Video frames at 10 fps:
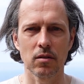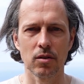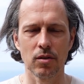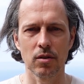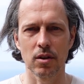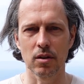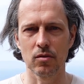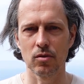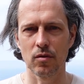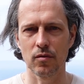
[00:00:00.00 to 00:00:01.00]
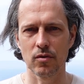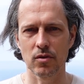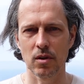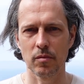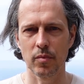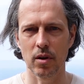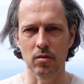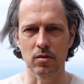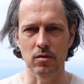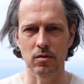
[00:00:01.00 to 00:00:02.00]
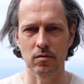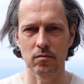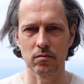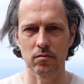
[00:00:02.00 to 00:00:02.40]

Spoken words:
contact to your physical parents.